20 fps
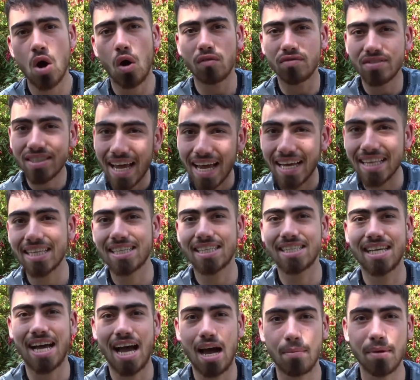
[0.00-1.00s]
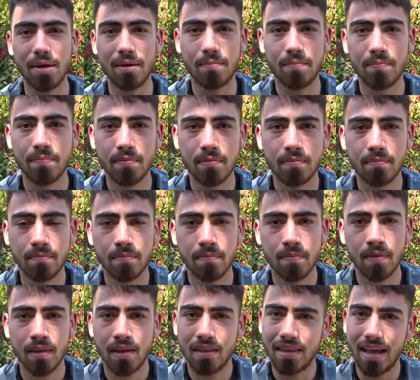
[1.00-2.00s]
of setting this as a habit.
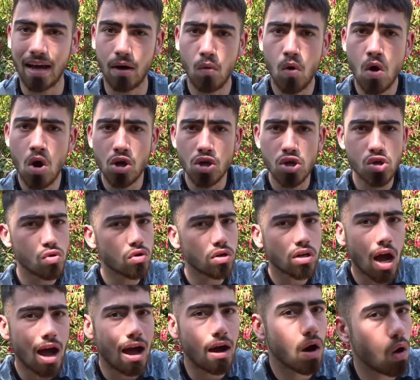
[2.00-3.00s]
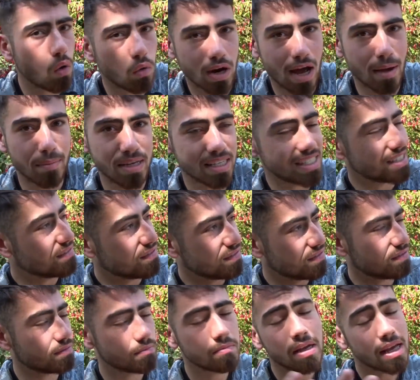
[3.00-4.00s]
Now, you can cut out old habits.
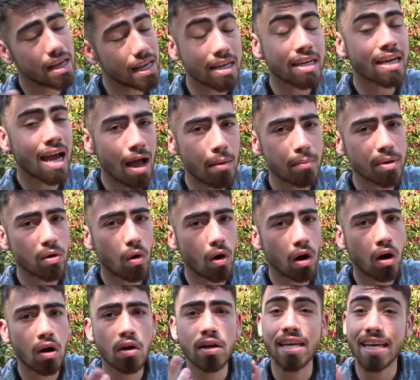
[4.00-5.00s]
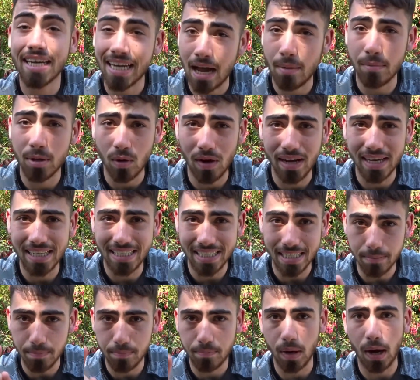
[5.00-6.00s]
Mm, it can be quite hard, it can be quite
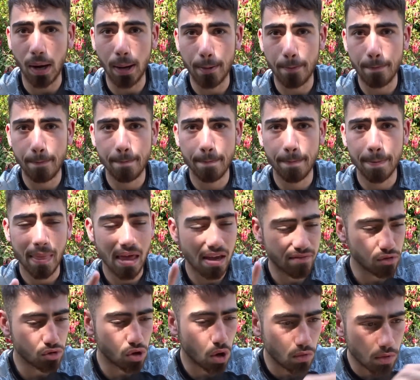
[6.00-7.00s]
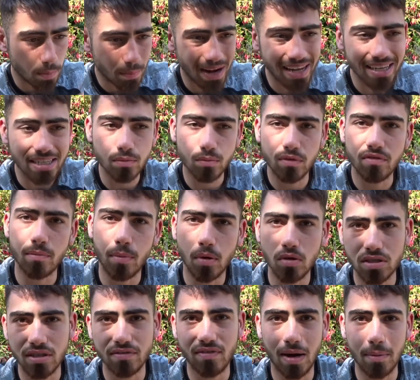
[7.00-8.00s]
easy, but if you don't replace them with a
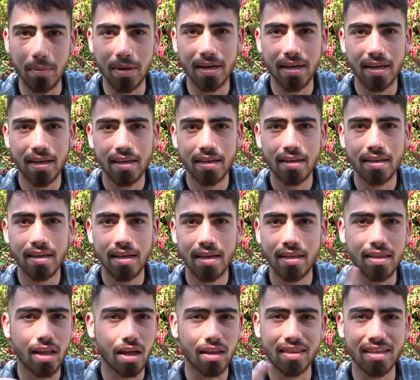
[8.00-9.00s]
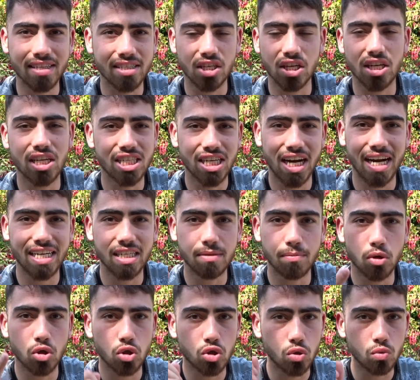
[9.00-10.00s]
positive habit, nothing's going to change
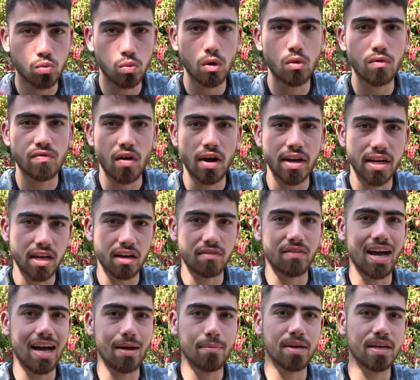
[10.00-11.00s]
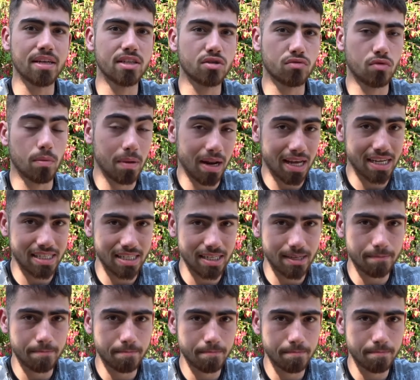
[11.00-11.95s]
because you will find another habit to replace it.